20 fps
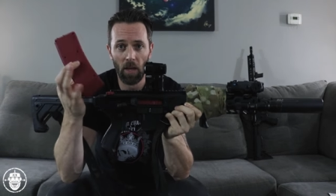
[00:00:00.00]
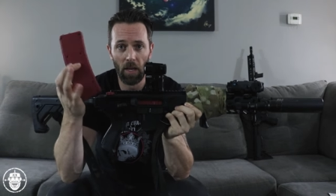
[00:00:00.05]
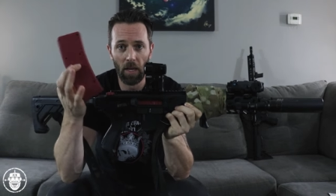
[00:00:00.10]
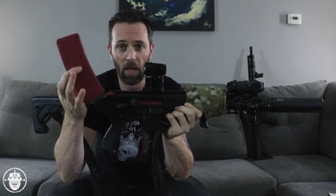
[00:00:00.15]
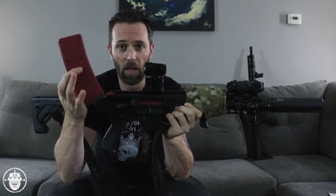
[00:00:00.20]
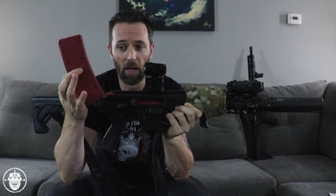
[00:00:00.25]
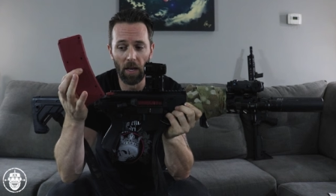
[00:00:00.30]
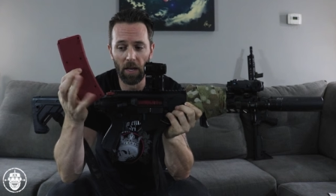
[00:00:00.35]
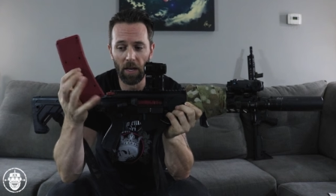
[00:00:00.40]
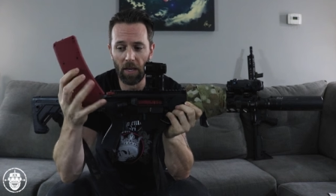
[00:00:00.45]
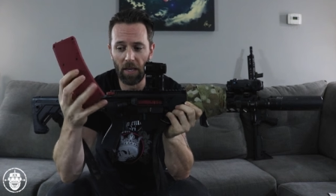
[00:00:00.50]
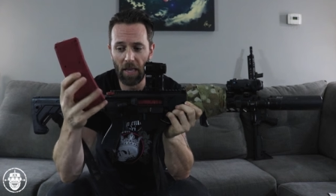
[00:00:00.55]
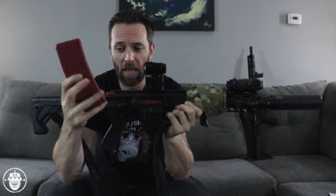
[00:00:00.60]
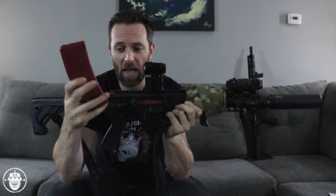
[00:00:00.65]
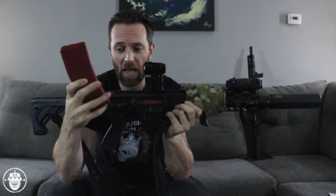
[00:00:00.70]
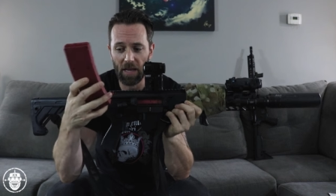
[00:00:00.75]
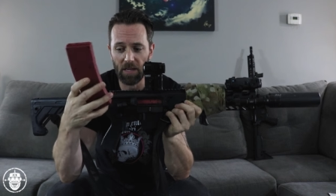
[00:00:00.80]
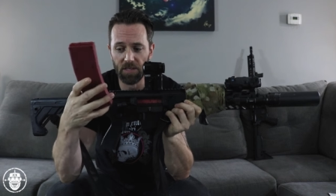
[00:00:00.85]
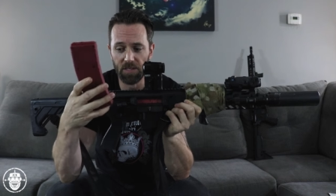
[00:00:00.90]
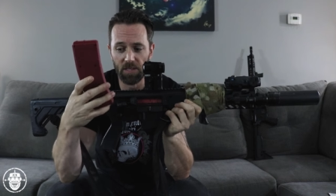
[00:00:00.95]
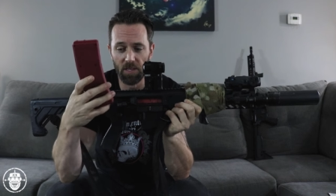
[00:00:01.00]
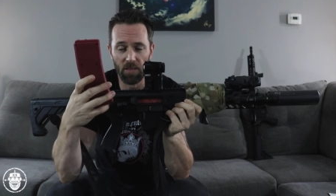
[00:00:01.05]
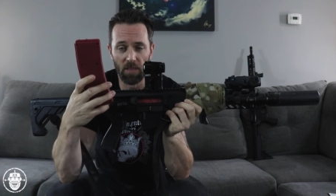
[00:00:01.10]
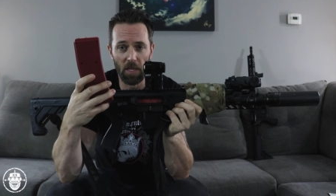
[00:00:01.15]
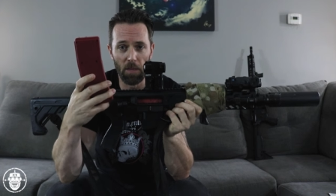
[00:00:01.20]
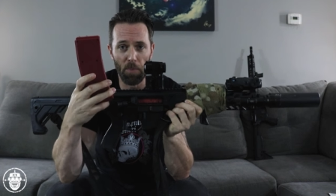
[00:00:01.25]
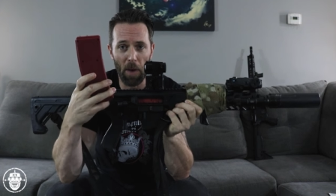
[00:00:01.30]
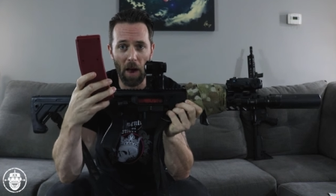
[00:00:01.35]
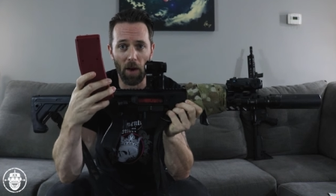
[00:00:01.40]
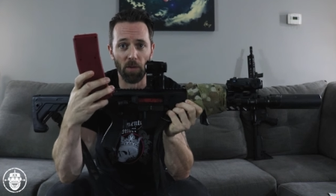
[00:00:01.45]
uh, has
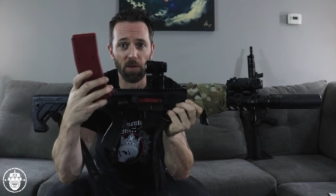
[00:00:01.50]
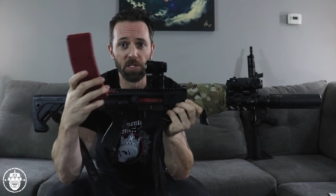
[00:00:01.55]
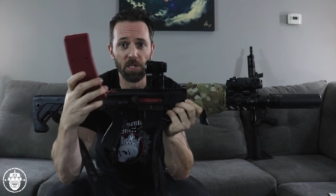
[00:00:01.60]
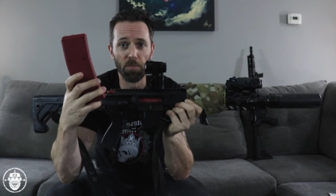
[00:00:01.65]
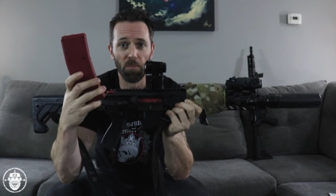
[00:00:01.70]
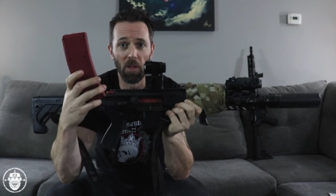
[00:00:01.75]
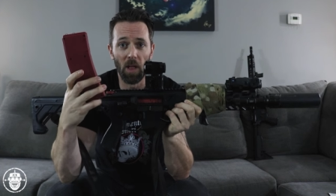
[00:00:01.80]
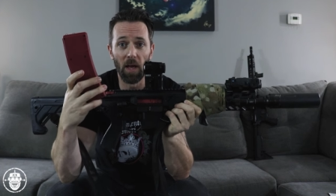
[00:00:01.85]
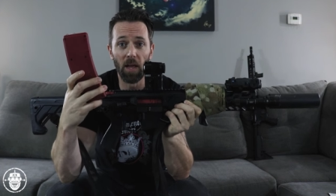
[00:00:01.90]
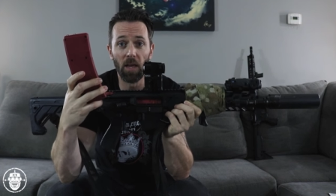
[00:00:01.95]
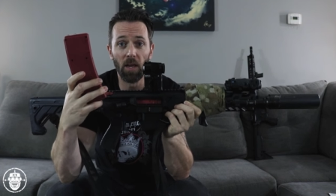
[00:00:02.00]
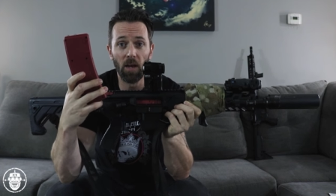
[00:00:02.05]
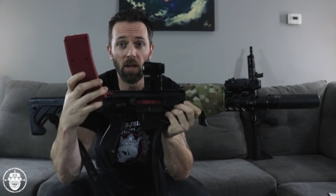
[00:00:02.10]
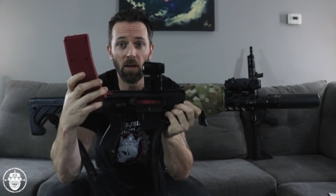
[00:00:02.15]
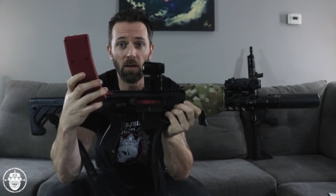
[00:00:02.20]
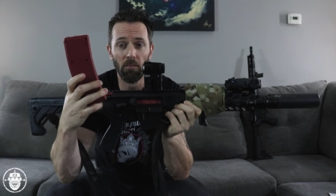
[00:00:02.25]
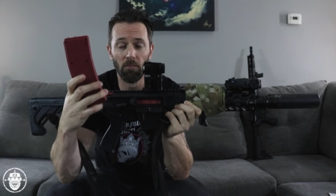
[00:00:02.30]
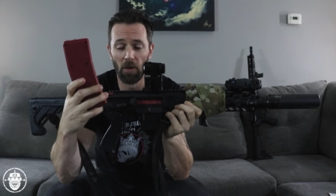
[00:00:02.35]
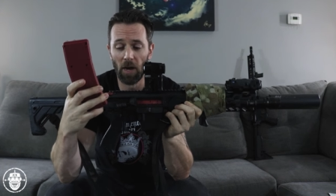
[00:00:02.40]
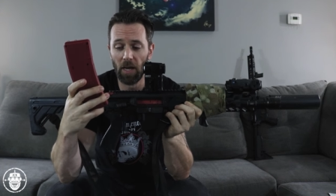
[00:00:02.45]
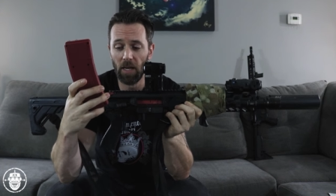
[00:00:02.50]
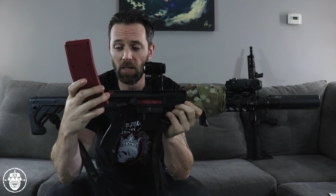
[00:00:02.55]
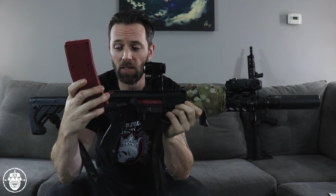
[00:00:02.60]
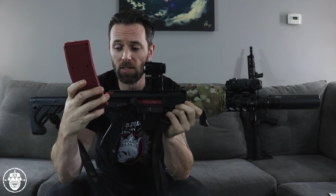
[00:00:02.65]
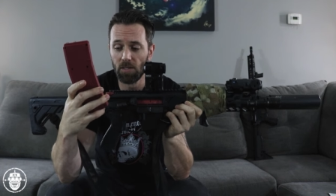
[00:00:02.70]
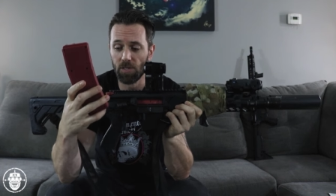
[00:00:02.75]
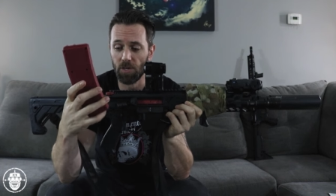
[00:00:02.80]
the power supply in it, right?